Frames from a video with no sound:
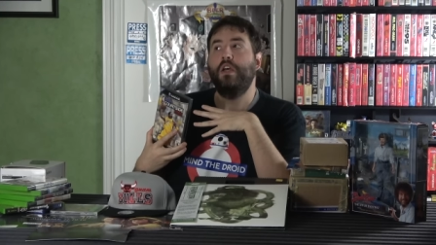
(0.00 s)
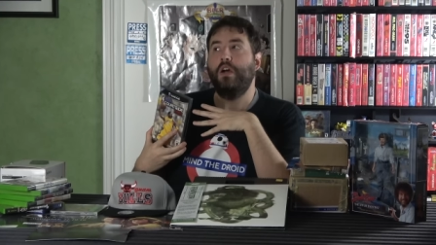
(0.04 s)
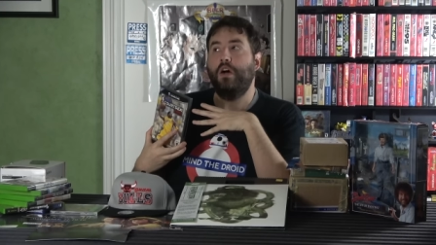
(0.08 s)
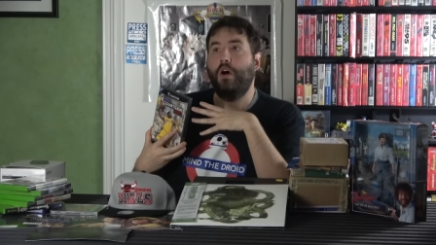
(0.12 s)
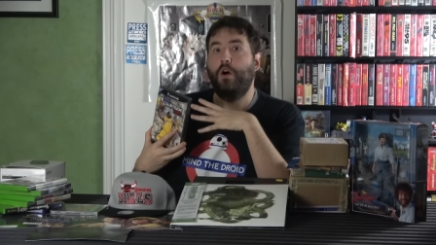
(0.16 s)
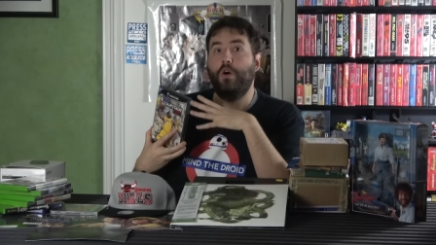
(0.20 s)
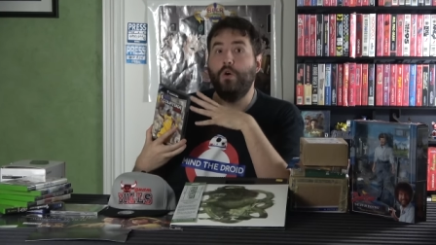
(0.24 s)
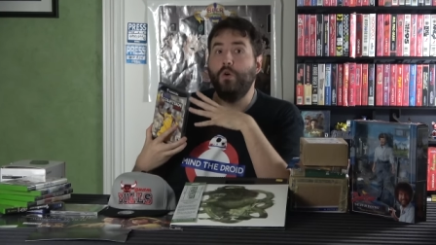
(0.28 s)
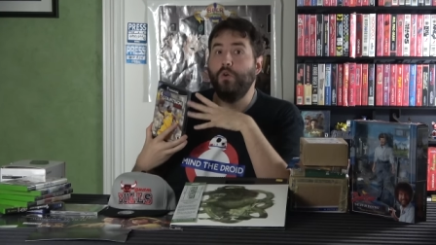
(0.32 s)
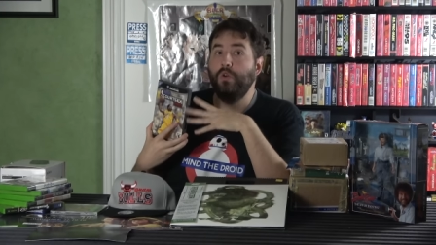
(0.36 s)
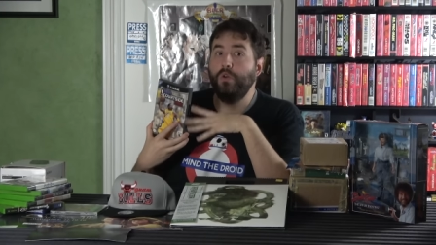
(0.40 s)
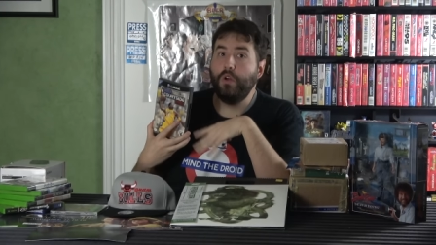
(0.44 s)

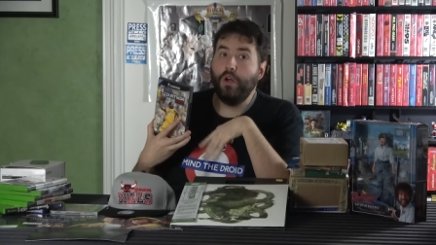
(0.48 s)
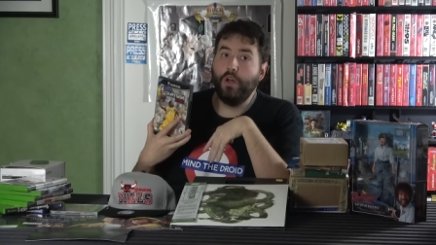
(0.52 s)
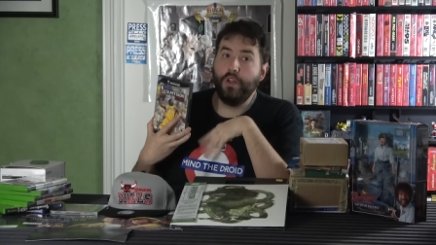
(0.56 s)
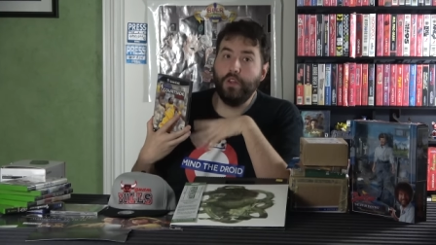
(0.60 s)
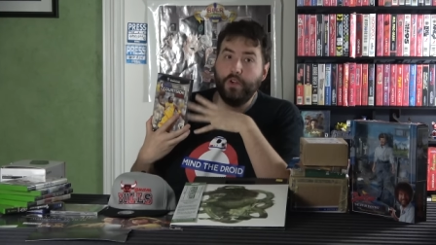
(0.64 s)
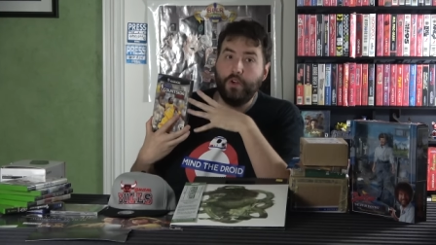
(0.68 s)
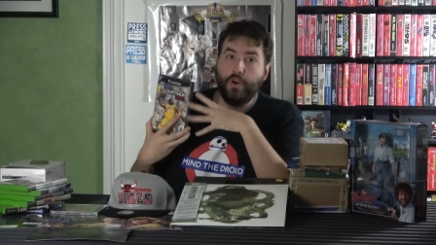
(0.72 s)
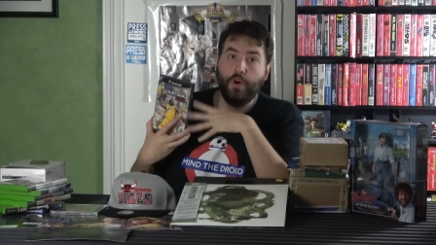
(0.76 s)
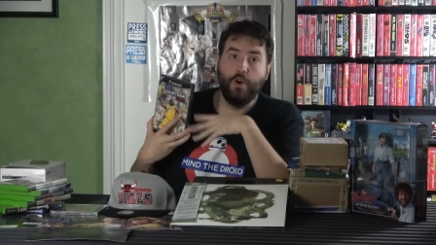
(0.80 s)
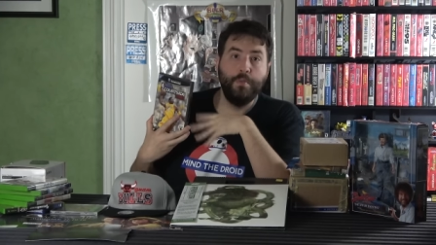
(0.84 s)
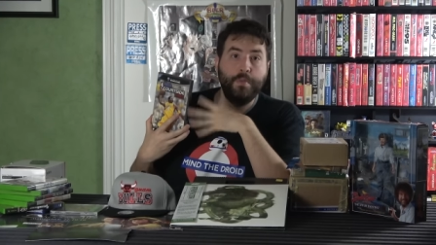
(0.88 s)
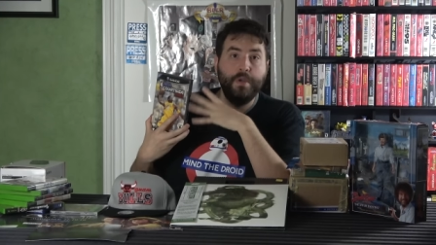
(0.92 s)
oh all
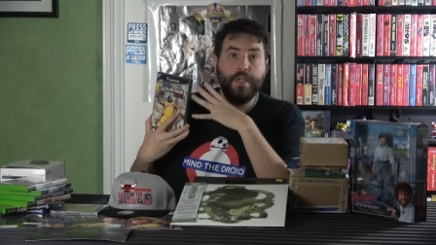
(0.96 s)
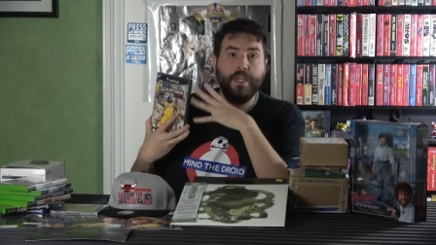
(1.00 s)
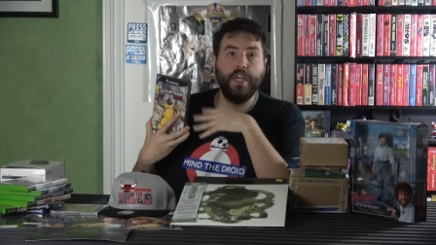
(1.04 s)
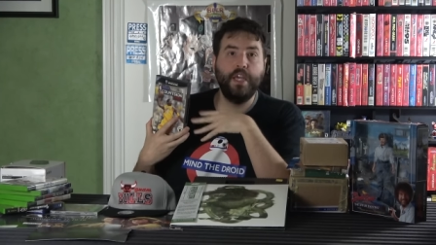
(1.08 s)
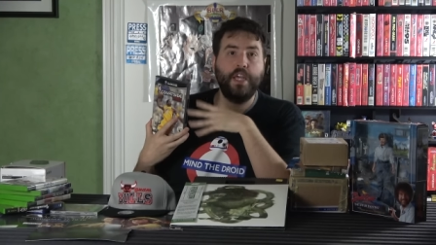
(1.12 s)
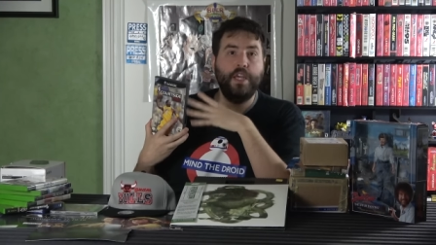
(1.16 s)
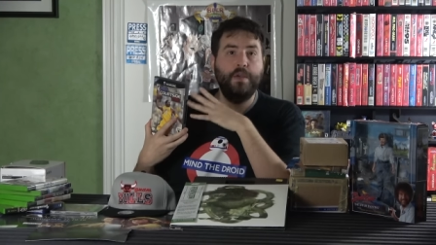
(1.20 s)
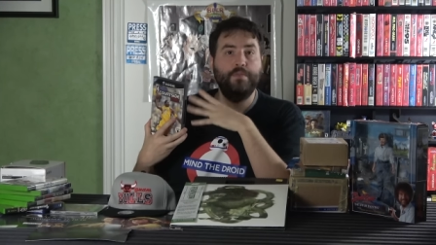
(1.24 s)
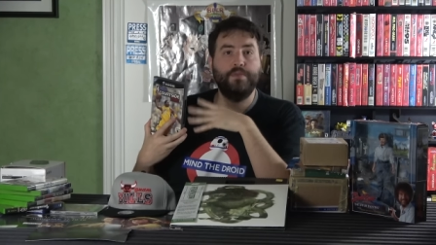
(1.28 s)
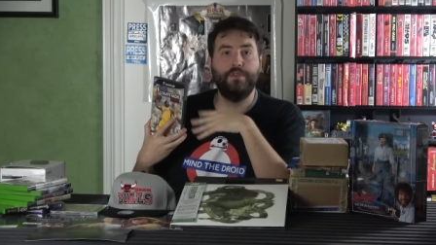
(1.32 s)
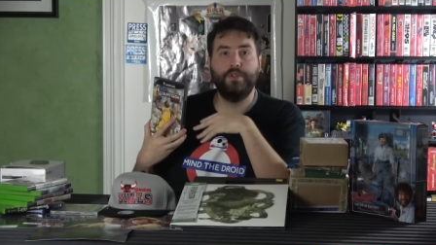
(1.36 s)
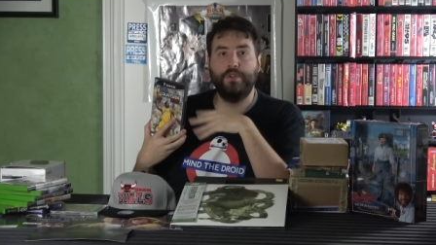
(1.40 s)
the Kobe
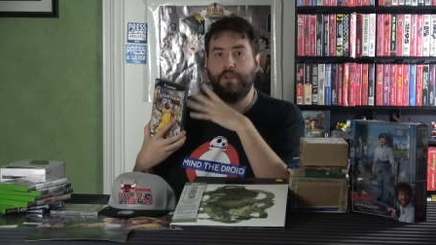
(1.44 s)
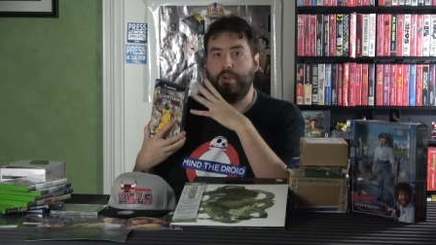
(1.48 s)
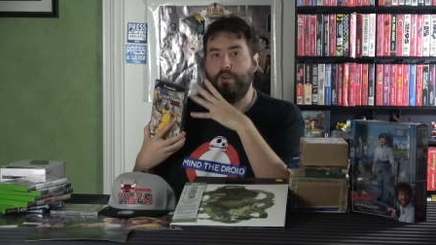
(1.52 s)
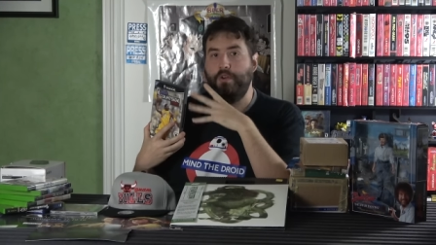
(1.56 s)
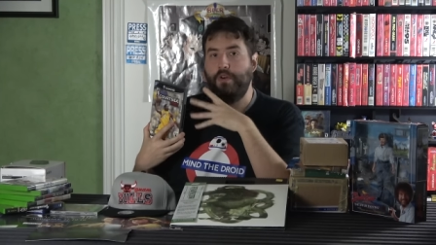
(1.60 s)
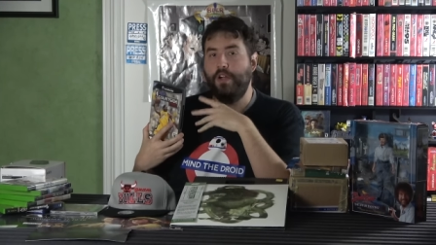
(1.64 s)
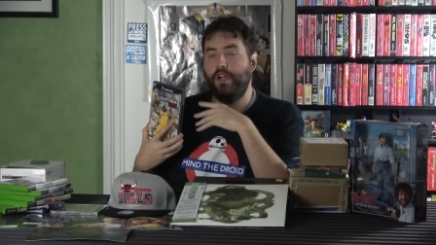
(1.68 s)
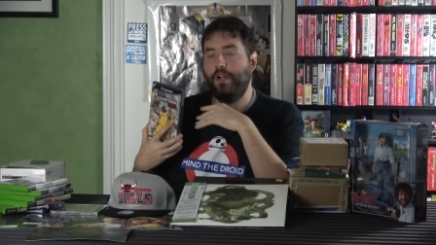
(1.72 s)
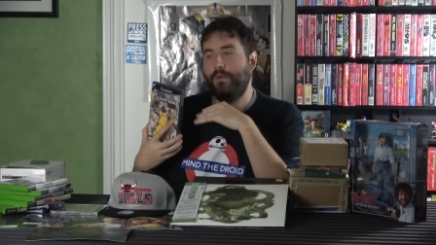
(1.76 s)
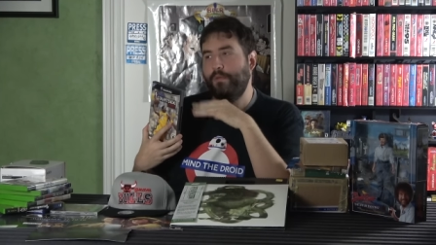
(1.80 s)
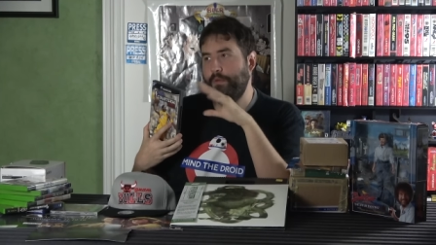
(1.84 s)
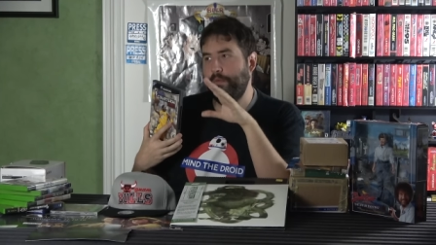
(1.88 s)
games are
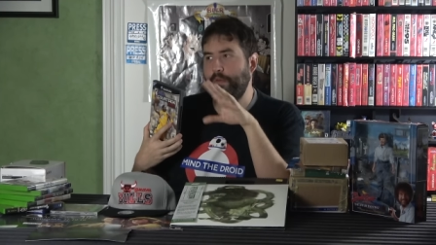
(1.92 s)
going up.